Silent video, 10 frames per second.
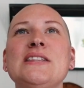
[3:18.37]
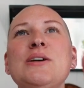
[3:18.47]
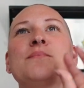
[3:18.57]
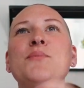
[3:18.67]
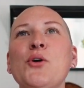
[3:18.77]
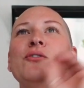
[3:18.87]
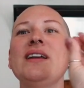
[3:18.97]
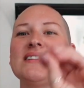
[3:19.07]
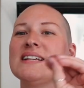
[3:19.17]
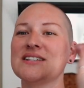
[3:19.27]
the
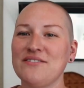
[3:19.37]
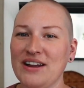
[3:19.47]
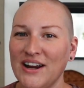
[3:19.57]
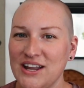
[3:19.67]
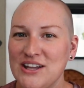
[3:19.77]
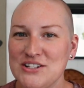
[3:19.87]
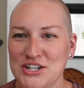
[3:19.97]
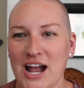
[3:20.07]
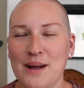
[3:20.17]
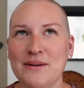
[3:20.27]
movie does a very good
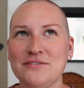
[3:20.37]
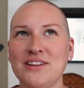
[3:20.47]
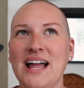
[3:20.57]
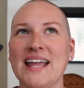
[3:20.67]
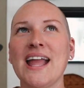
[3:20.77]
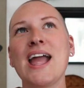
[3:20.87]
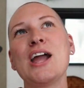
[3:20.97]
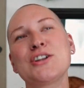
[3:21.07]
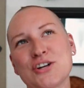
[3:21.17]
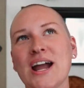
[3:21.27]
job of like
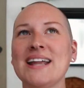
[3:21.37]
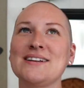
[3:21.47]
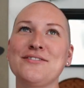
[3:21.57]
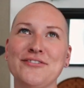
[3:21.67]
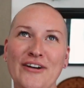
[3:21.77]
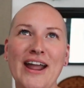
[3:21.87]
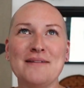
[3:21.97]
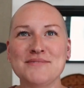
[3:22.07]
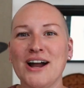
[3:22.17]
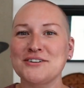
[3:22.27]
trying to
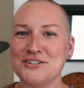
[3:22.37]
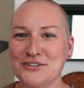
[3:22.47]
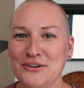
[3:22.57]
frame Dr.